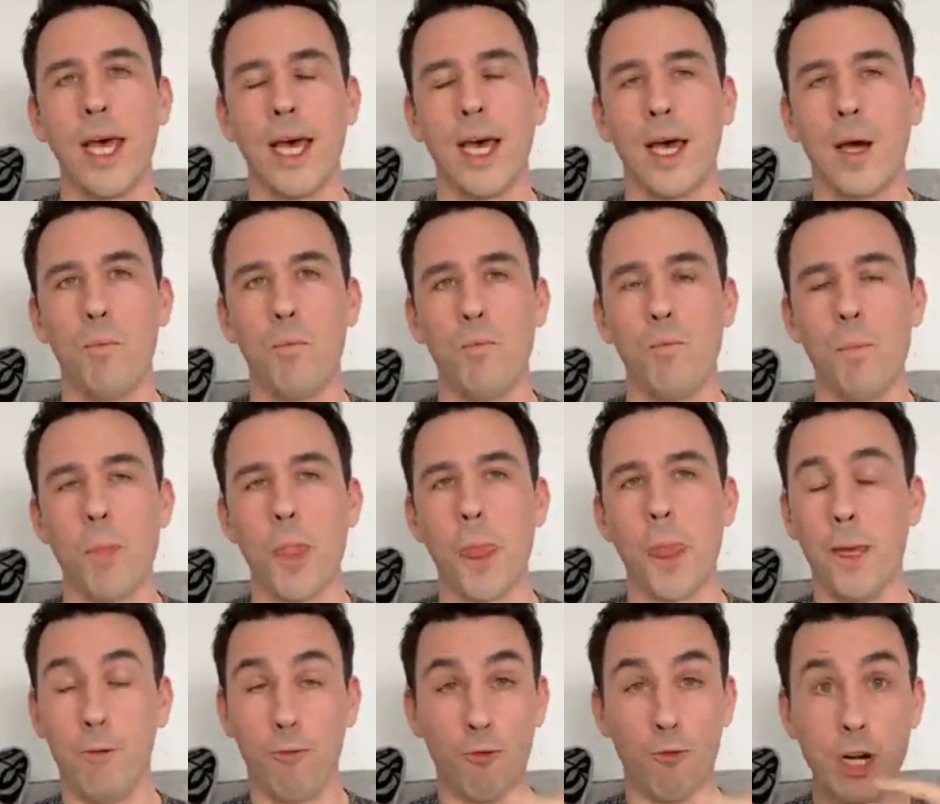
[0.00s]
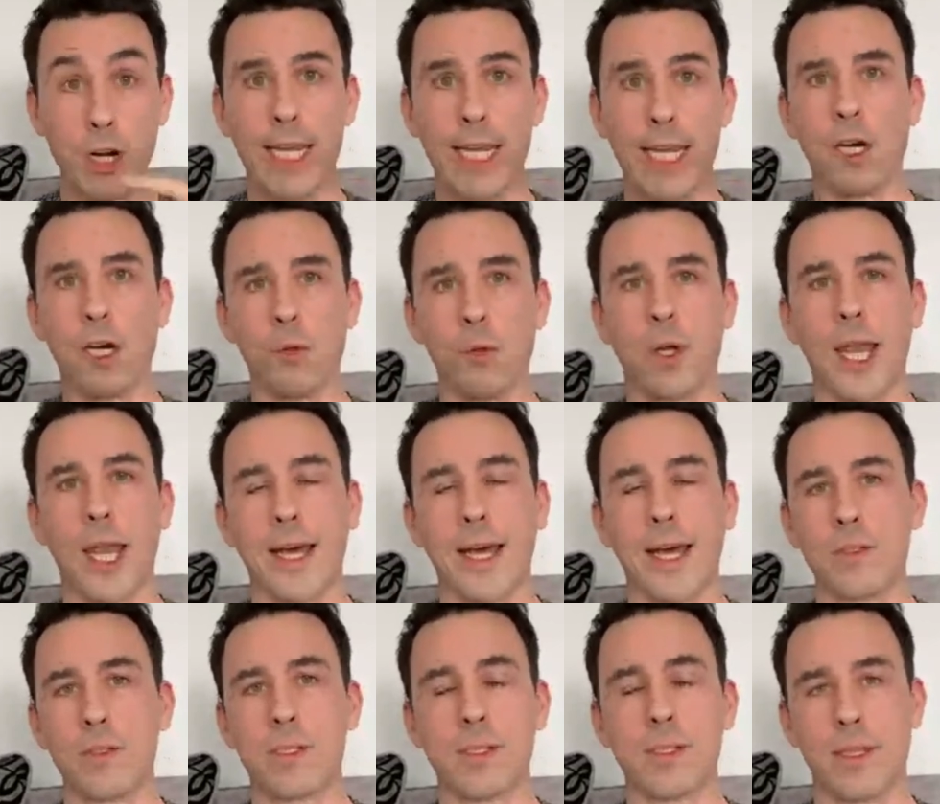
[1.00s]
In really cold
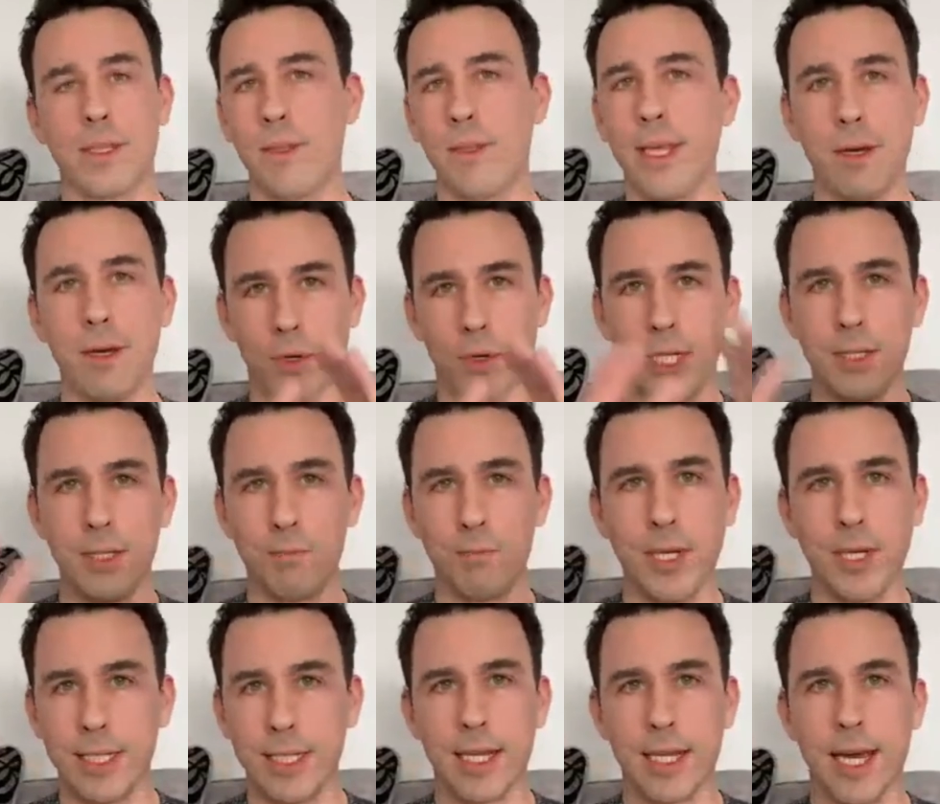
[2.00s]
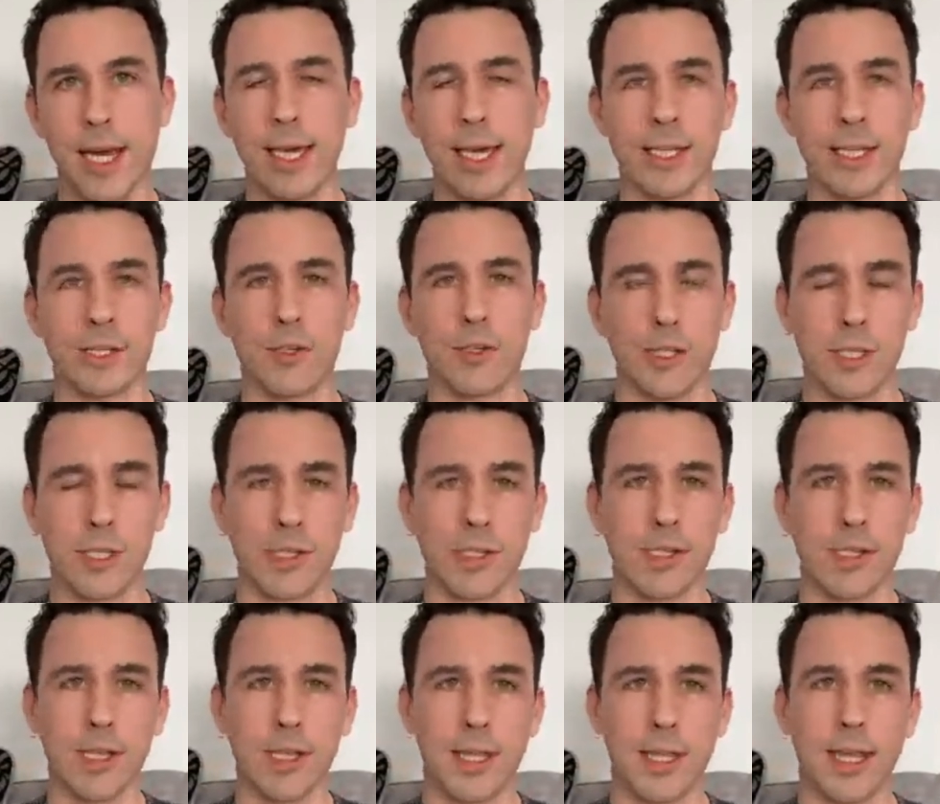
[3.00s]
clouds, it would be entirely ice
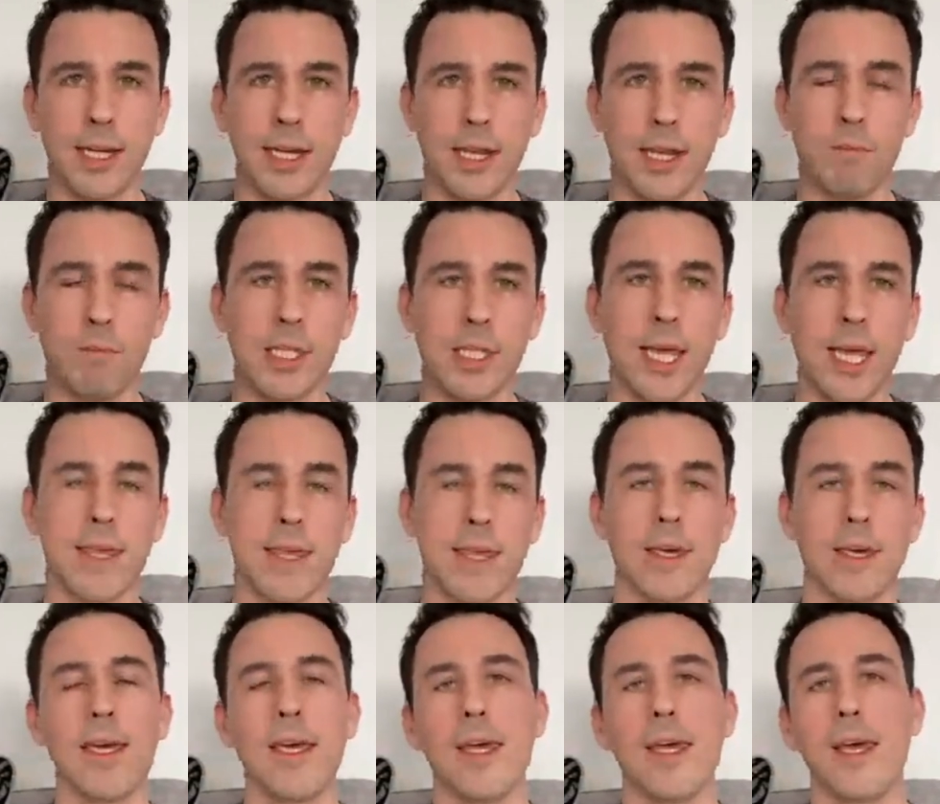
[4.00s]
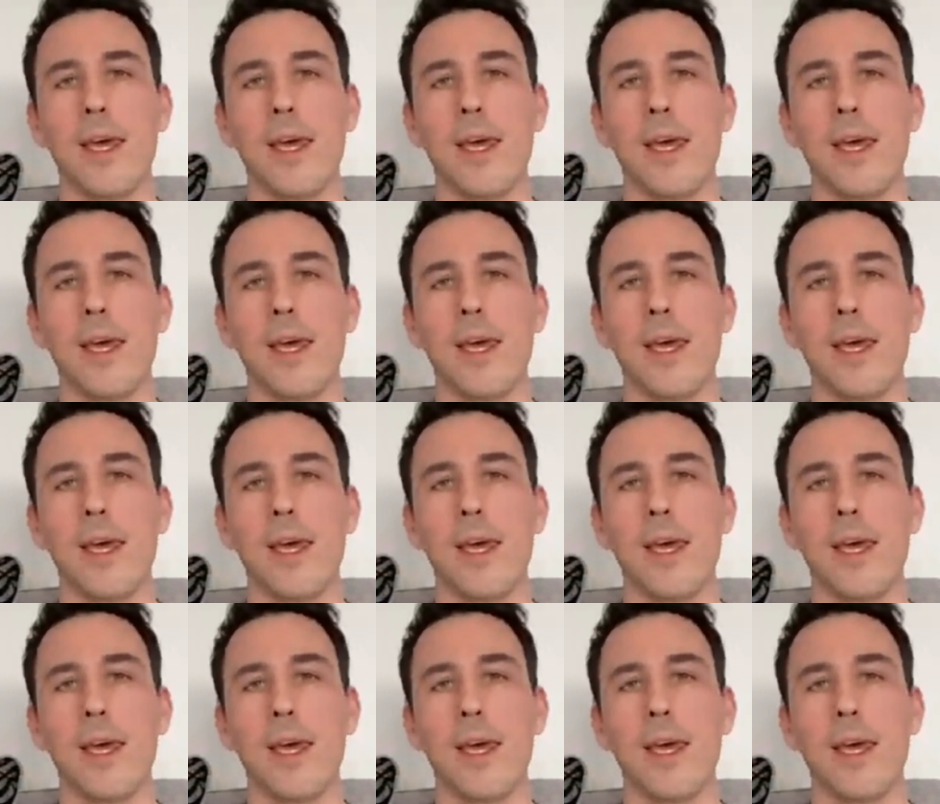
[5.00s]
crystals and they'd clump together.